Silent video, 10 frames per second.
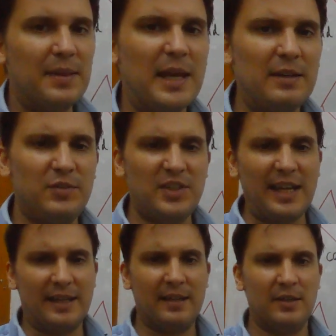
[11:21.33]
And then if you
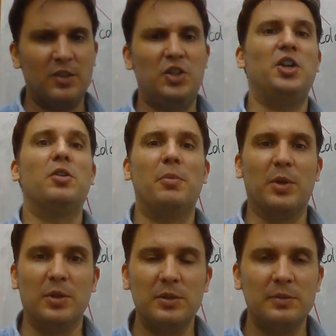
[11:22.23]
take
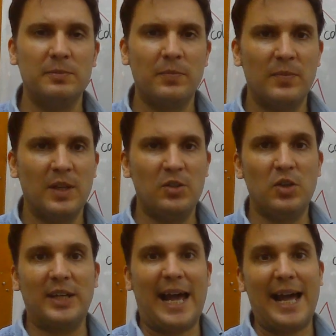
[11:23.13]
curable,
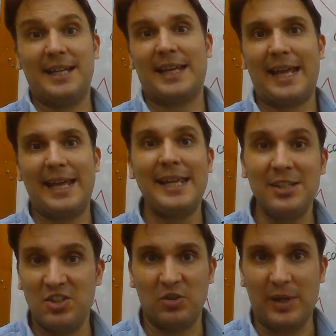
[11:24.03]
you could add
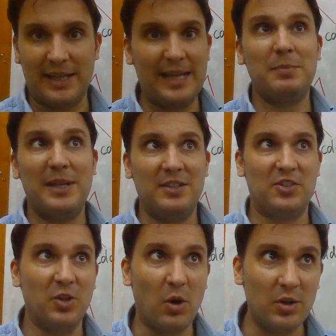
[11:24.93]
in to it. In
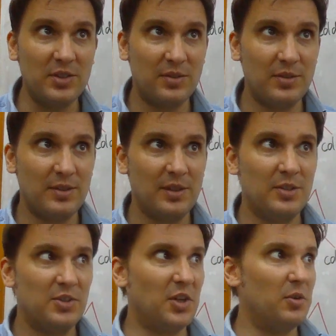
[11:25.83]
means not,
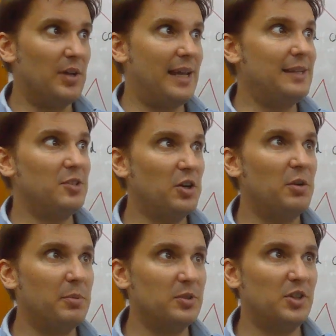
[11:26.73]
so
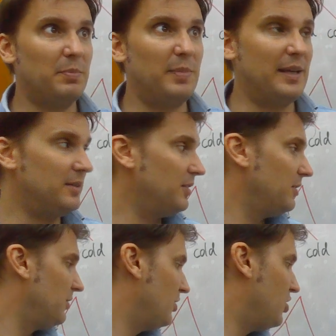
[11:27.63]
incurable should mean
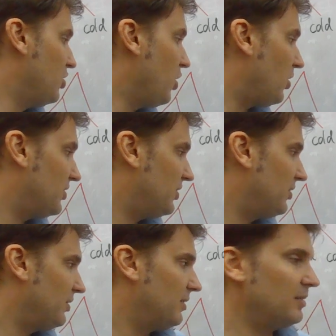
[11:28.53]
not
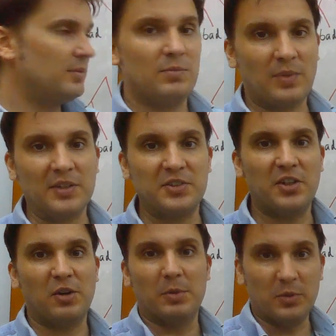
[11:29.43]
plus
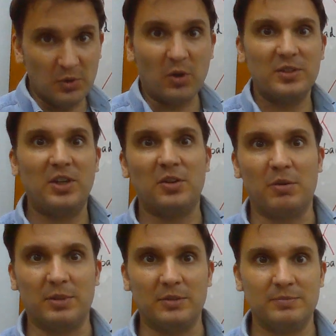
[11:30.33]
curable, not
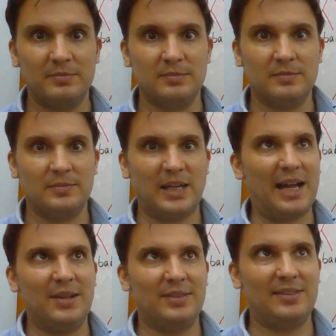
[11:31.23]
curable.
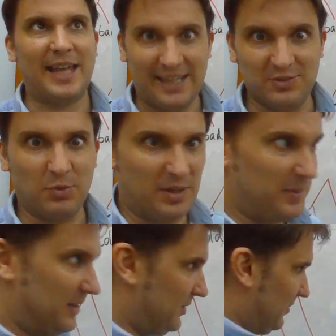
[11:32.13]
And that is what it
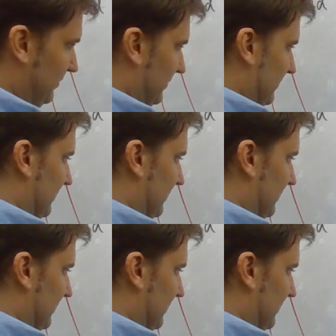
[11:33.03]
means.